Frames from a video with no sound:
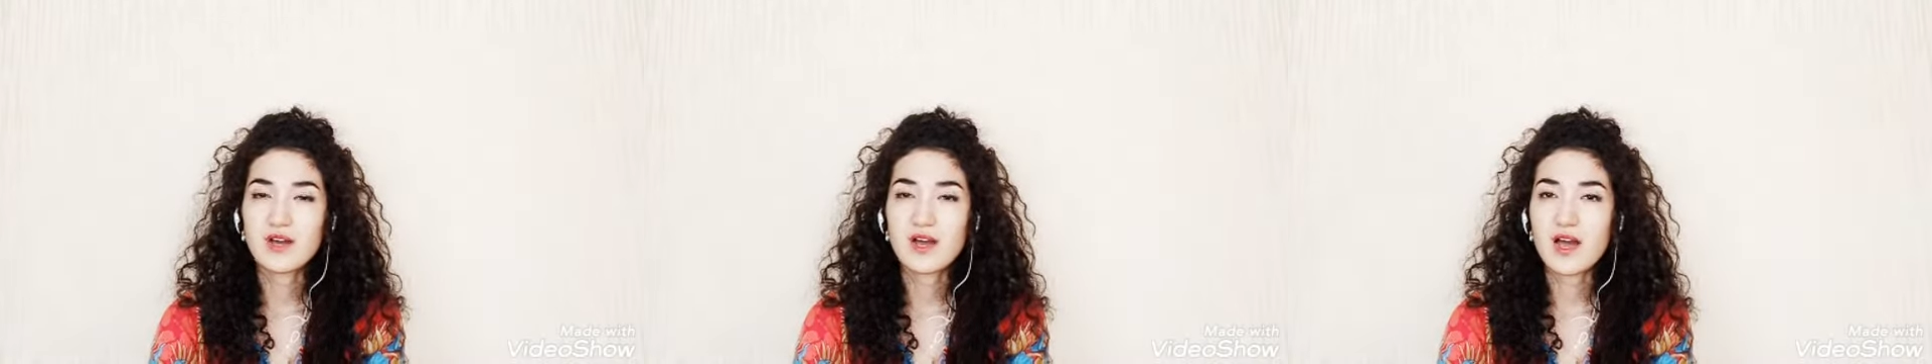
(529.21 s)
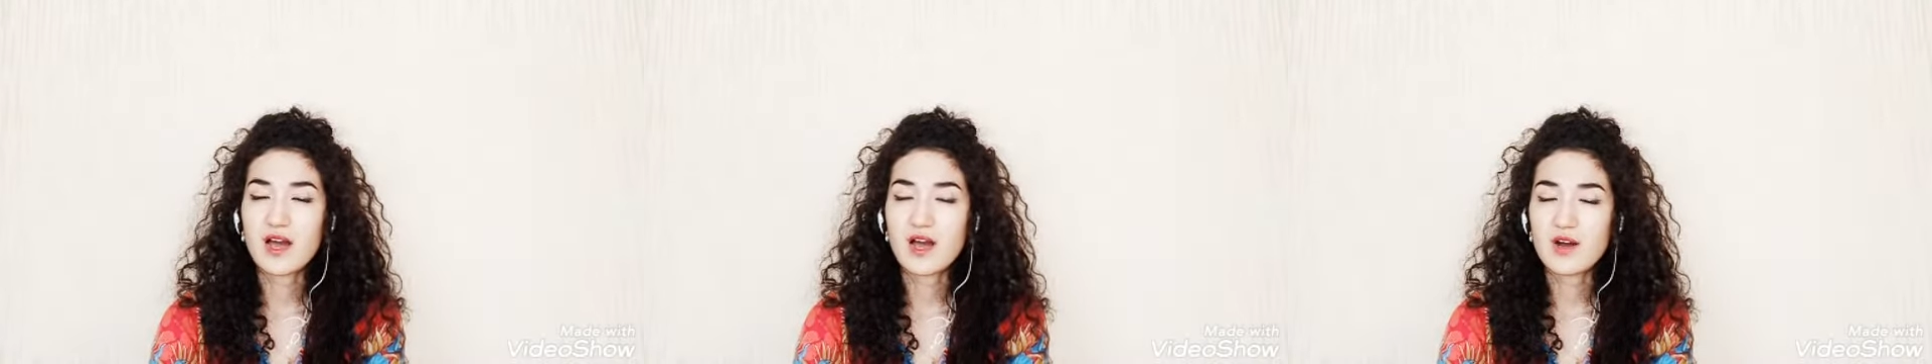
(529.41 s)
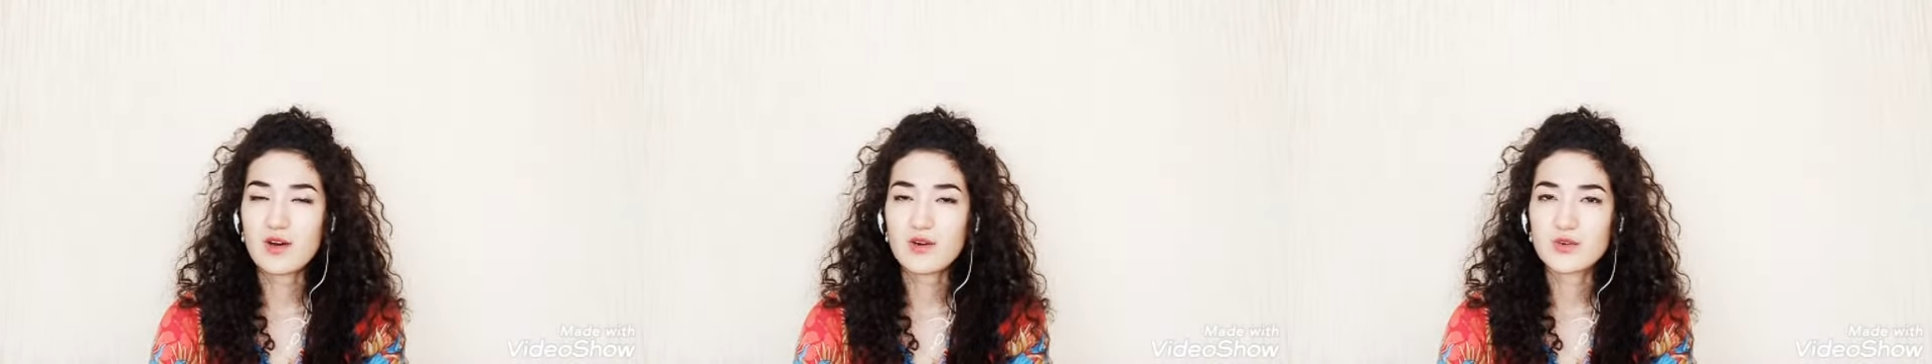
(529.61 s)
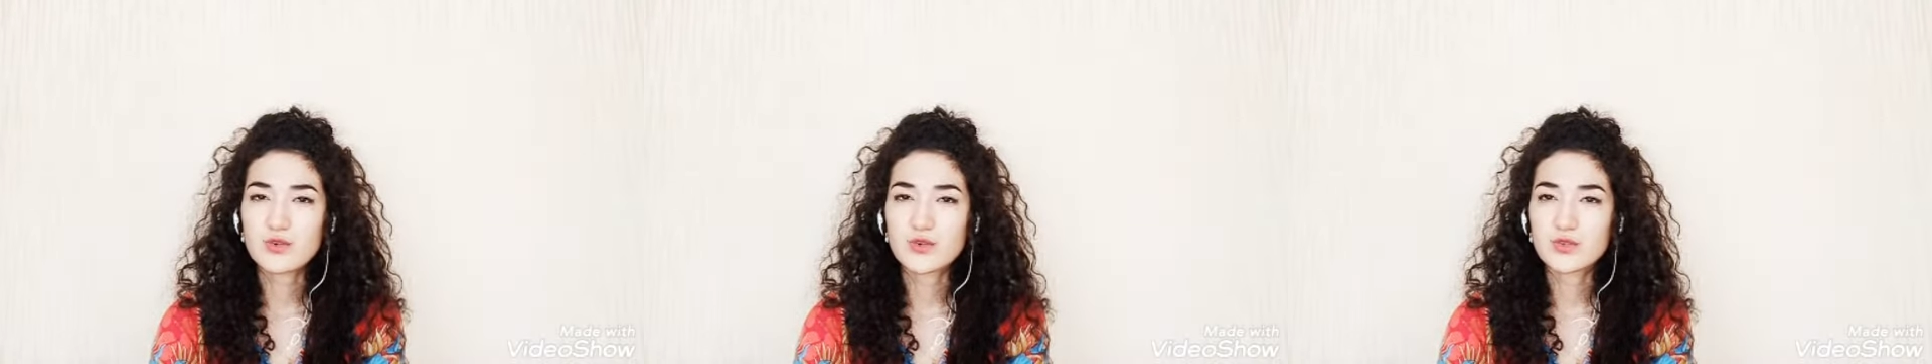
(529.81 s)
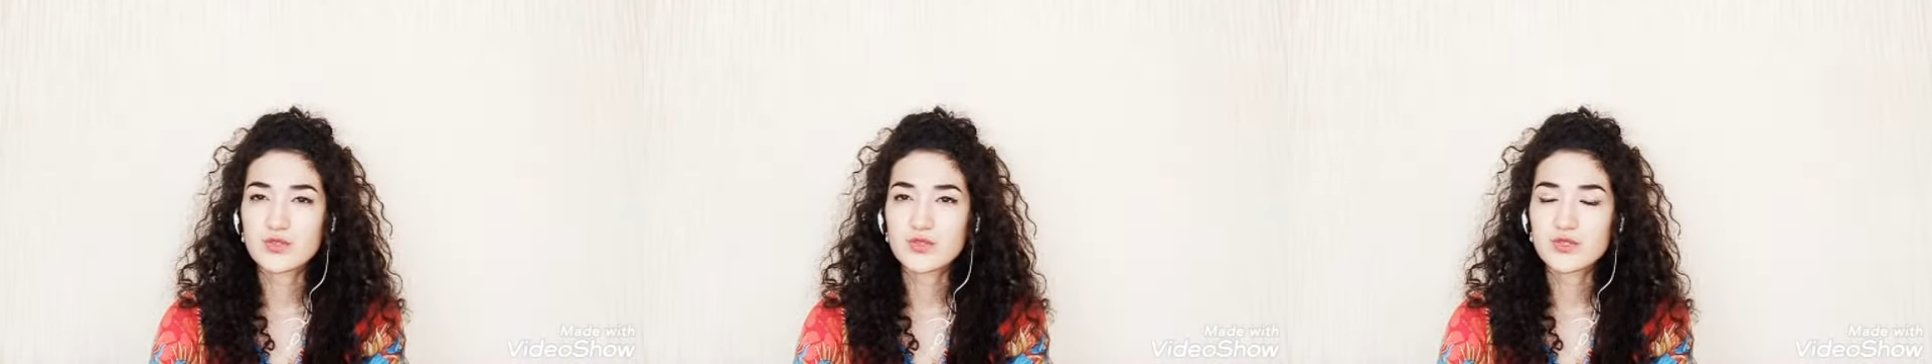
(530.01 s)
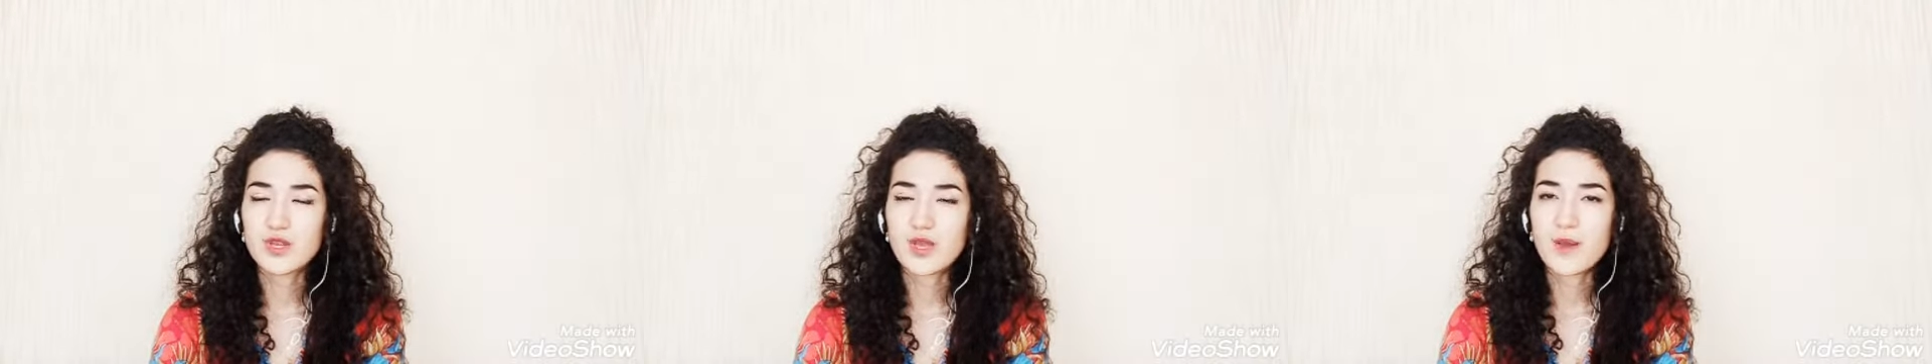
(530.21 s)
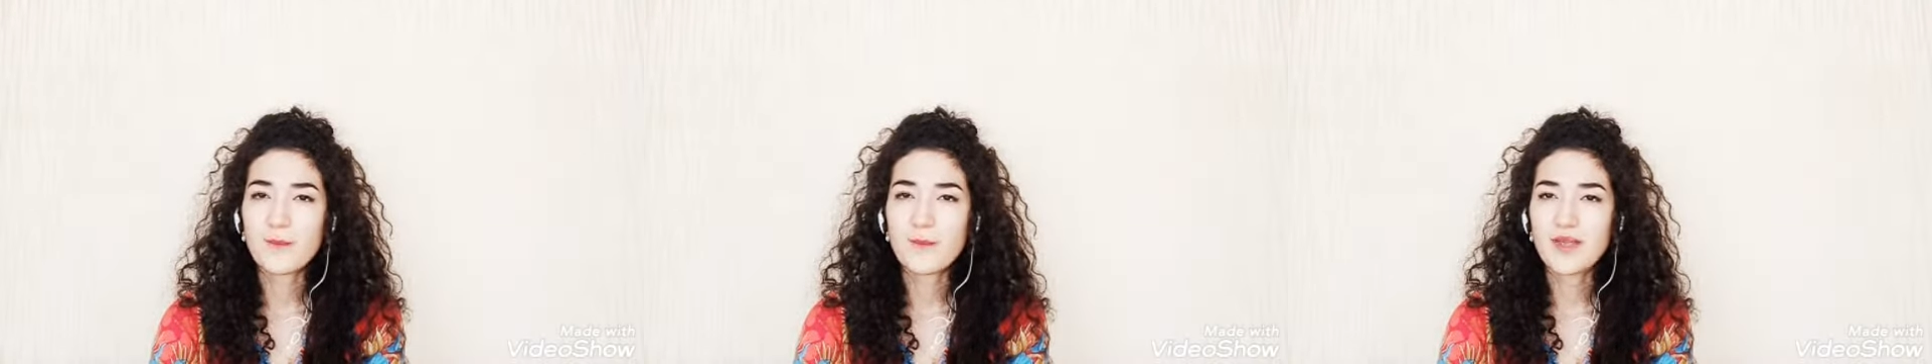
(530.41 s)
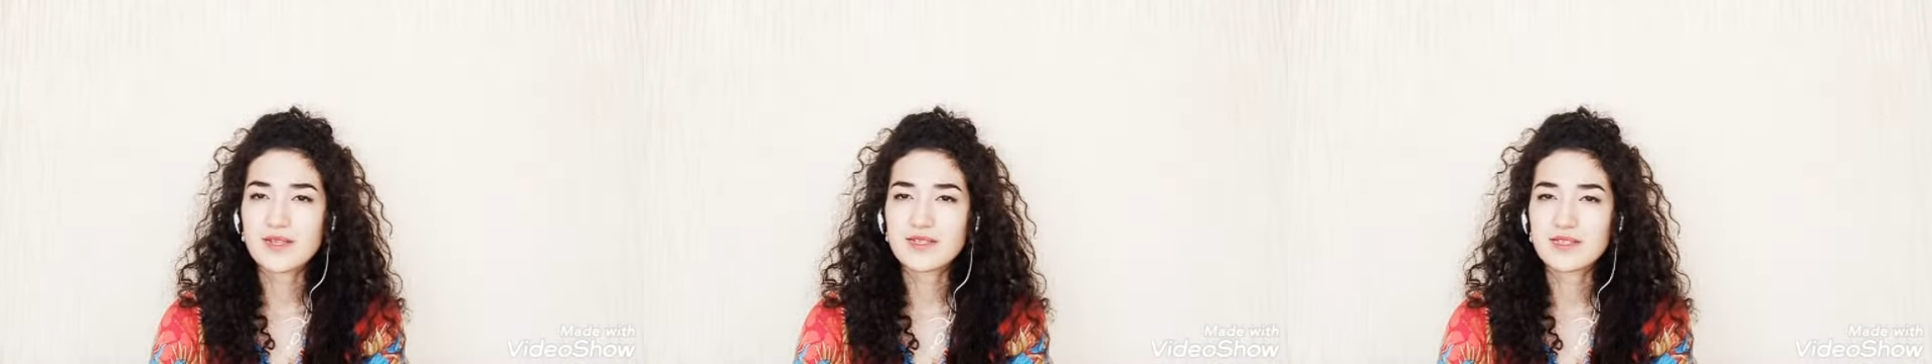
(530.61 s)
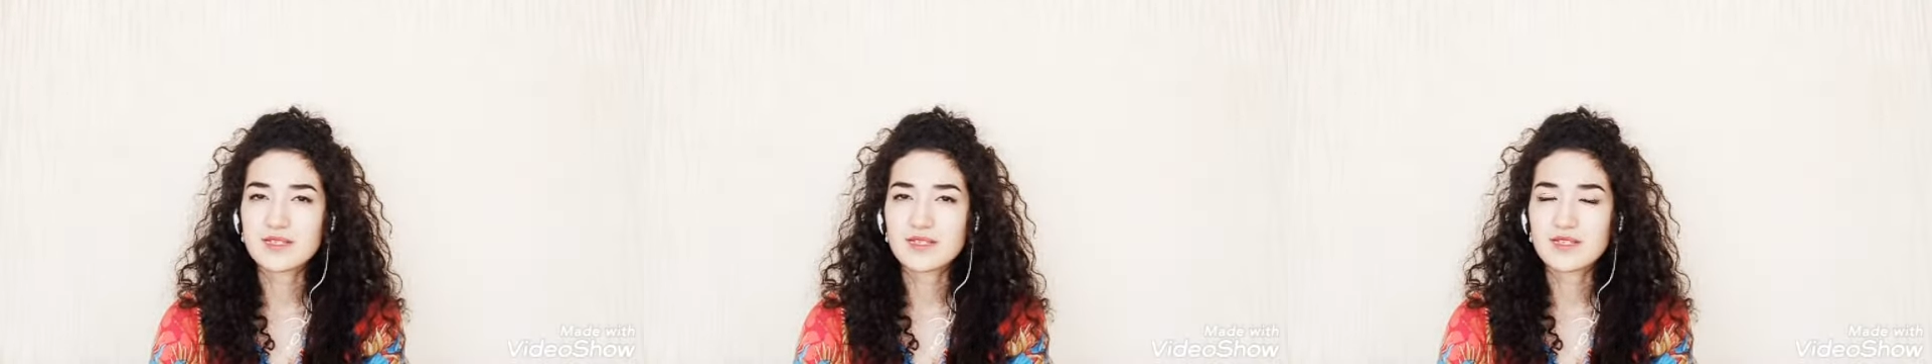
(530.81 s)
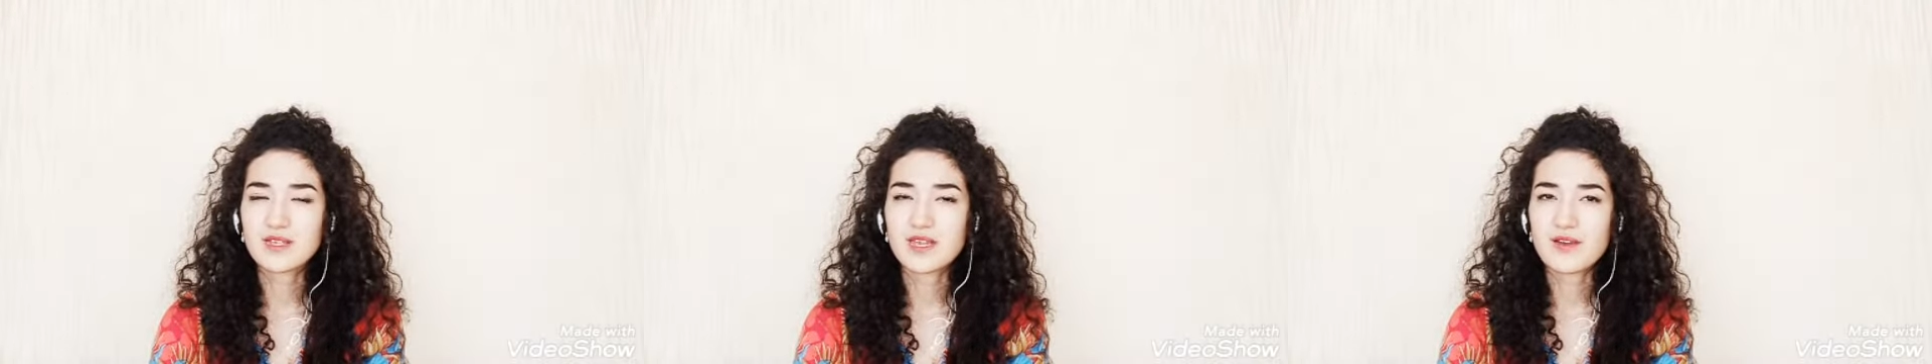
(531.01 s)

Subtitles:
house, basically